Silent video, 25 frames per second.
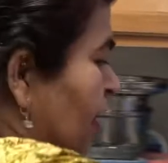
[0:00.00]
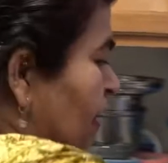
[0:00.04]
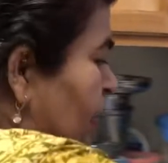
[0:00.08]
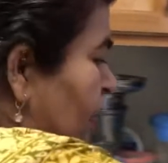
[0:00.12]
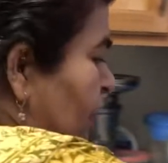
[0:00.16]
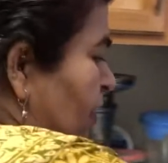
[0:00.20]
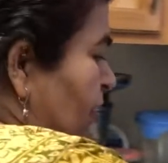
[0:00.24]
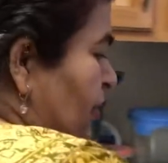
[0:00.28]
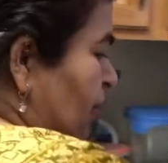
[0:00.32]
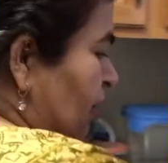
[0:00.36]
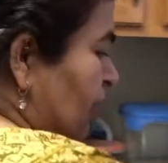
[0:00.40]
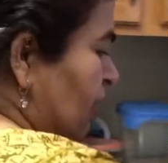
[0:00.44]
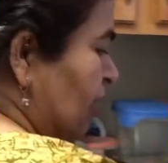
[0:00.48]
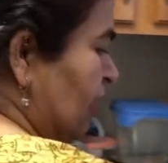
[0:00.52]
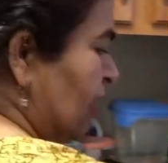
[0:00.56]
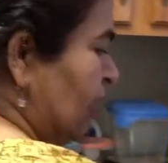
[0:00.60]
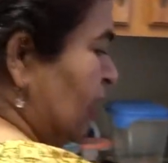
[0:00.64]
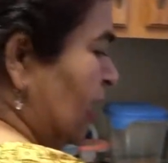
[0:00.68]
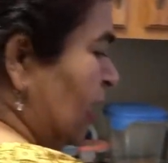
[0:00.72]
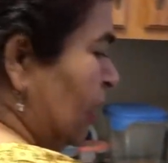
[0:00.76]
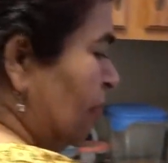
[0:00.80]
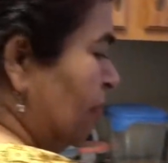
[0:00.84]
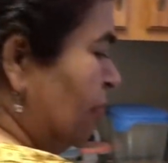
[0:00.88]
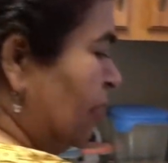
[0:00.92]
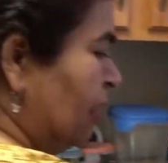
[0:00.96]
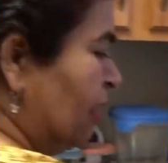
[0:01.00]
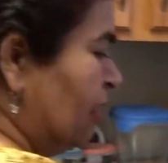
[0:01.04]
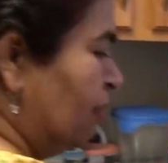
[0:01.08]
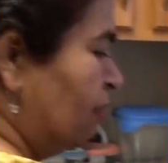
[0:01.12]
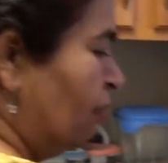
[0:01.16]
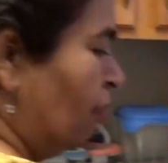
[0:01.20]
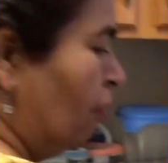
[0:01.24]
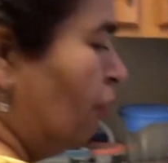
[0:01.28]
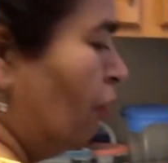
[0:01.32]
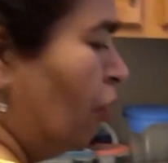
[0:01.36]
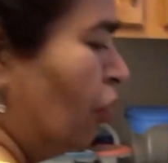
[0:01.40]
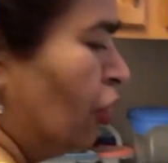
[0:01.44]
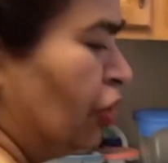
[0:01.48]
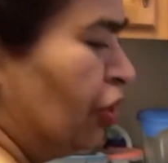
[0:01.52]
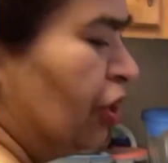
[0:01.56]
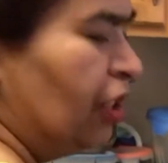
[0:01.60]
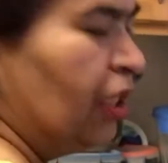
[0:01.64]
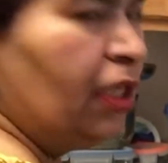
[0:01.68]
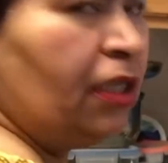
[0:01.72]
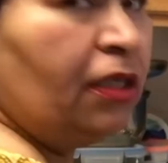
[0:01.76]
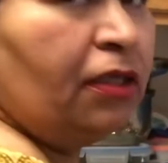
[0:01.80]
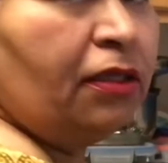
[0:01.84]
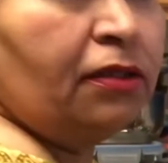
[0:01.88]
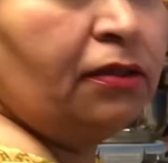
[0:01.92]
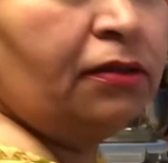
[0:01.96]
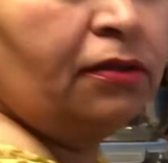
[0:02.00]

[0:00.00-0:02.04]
So just keep this for washing.